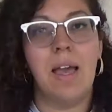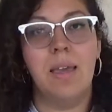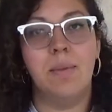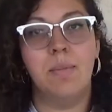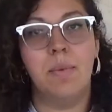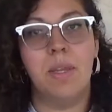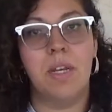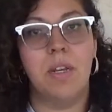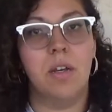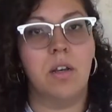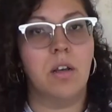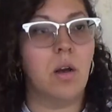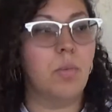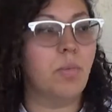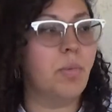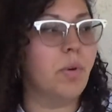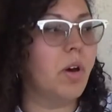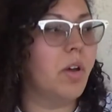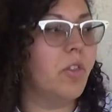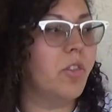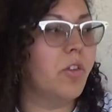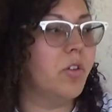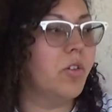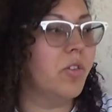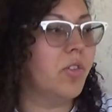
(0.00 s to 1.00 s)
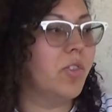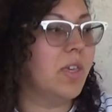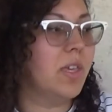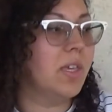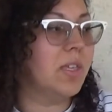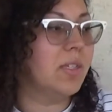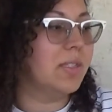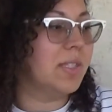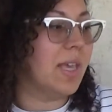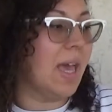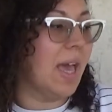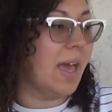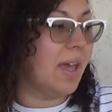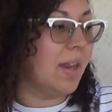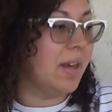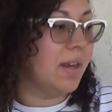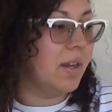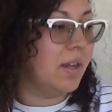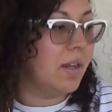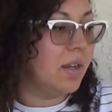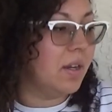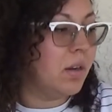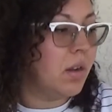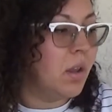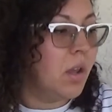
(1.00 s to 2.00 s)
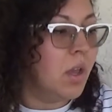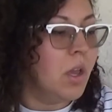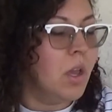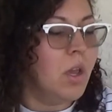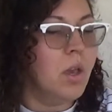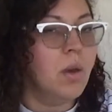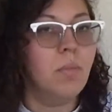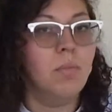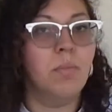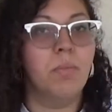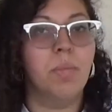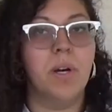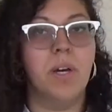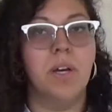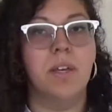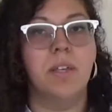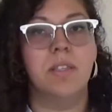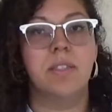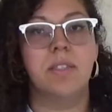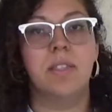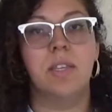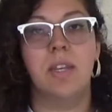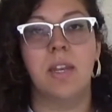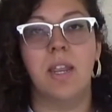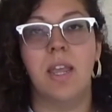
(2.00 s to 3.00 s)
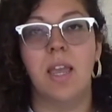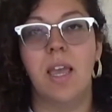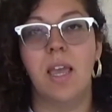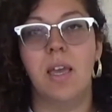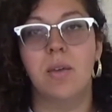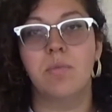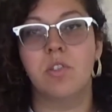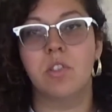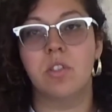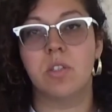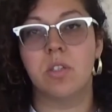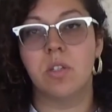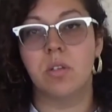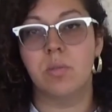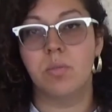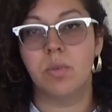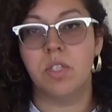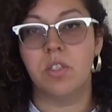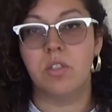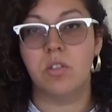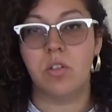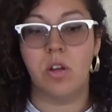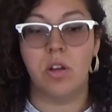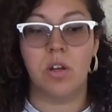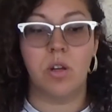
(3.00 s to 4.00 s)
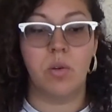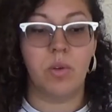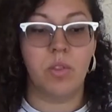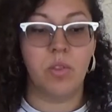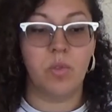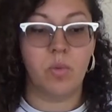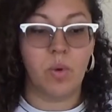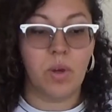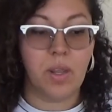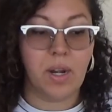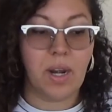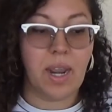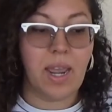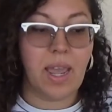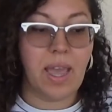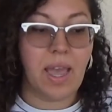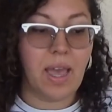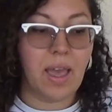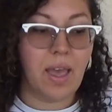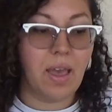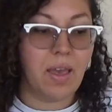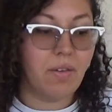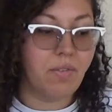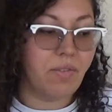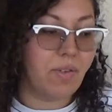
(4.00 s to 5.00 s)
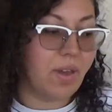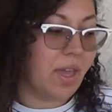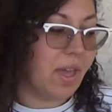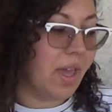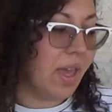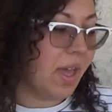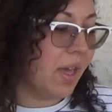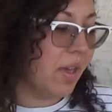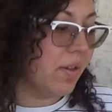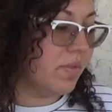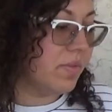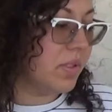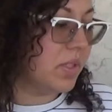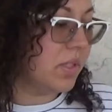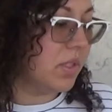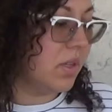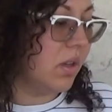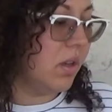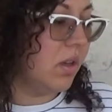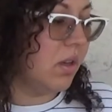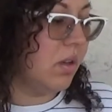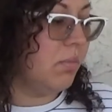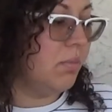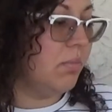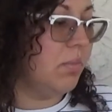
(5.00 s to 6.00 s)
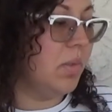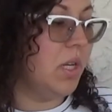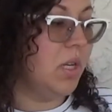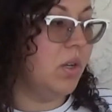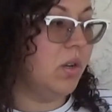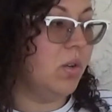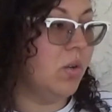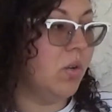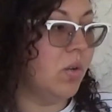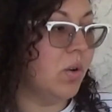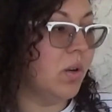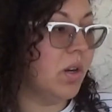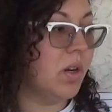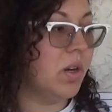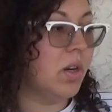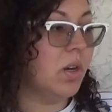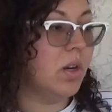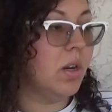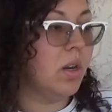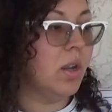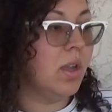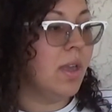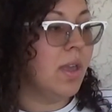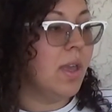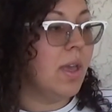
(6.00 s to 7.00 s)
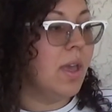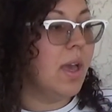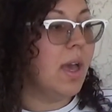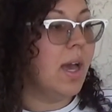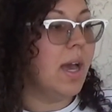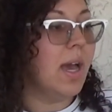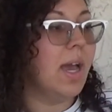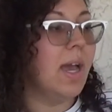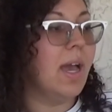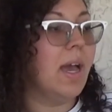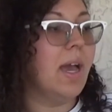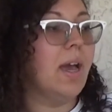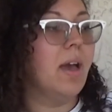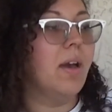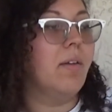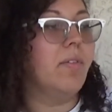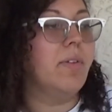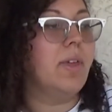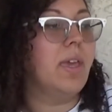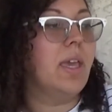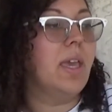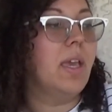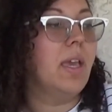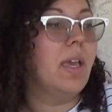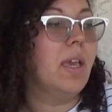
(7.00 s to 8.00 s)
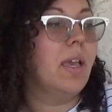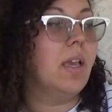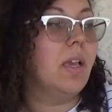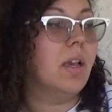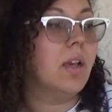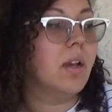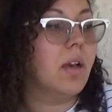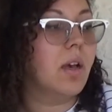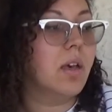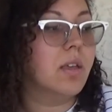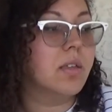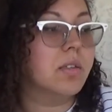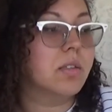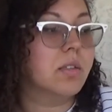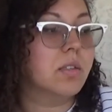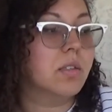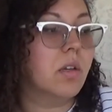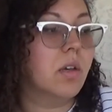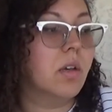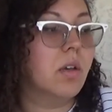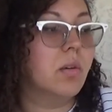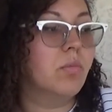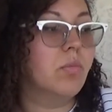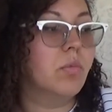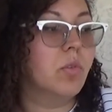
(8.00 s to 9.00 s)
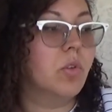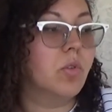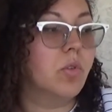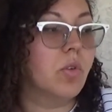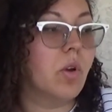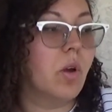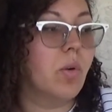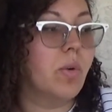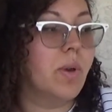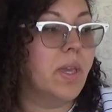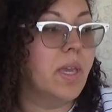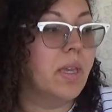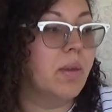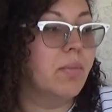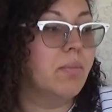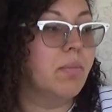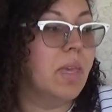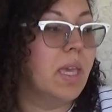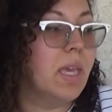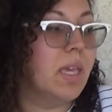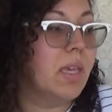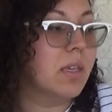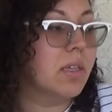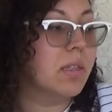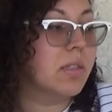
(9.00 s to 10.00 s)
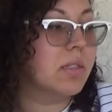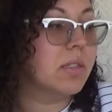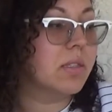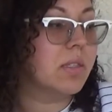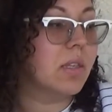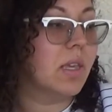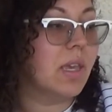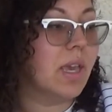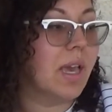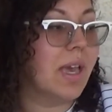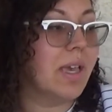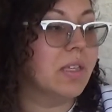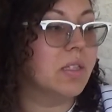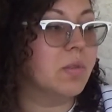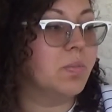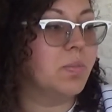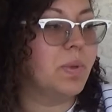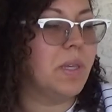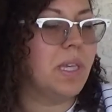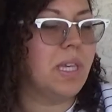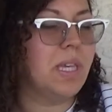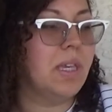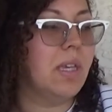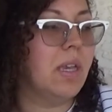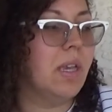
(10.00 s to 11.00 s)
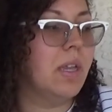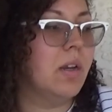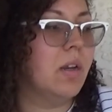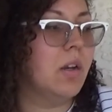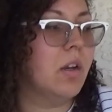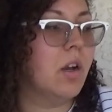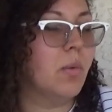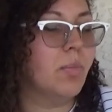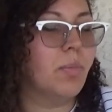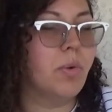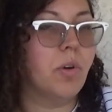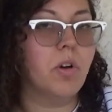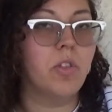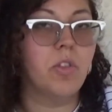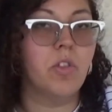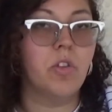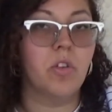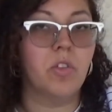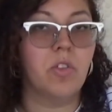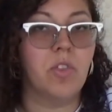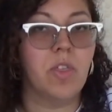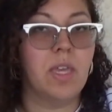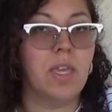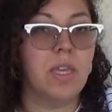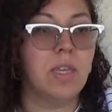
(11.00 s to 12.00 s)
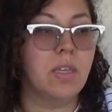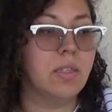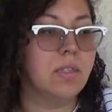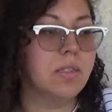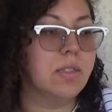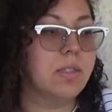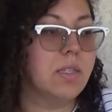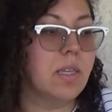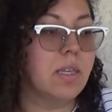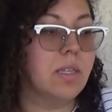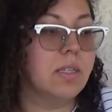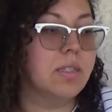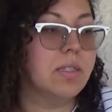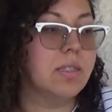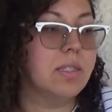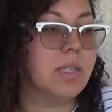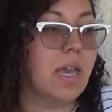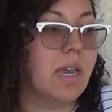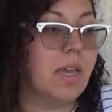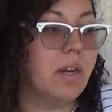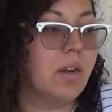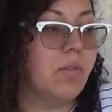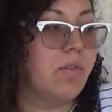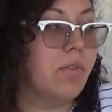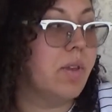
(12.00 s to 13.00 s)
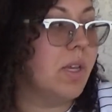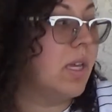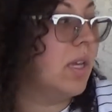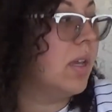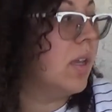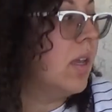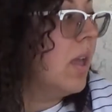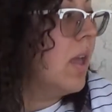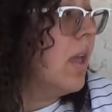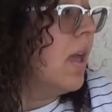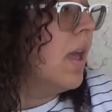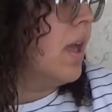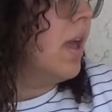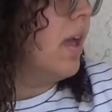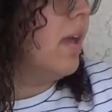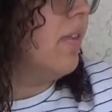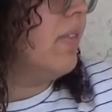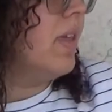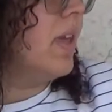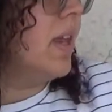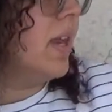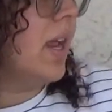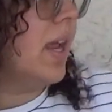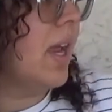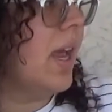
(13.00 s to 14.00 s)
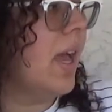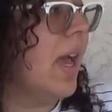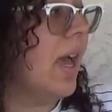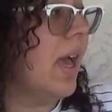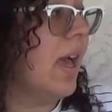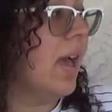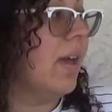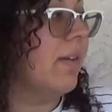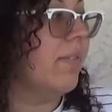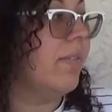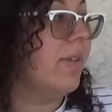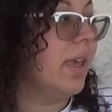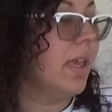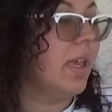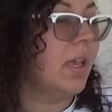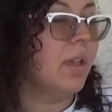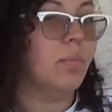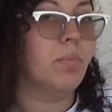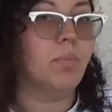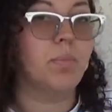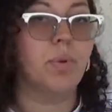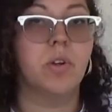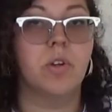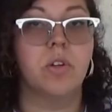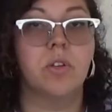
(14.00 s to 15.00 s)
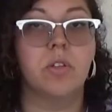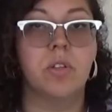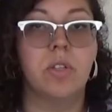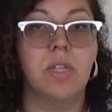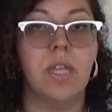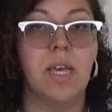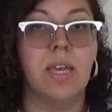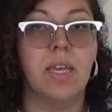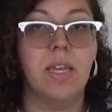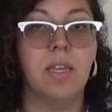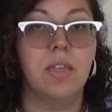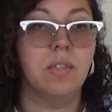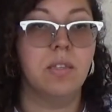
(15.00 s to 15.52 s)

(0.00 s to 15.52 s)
and a couple other things added. But today I'm just going to be starting with what I have. I have some manure. I have a custom growing mix. It has peat and a couple other things inside of it. And then I have a perlite.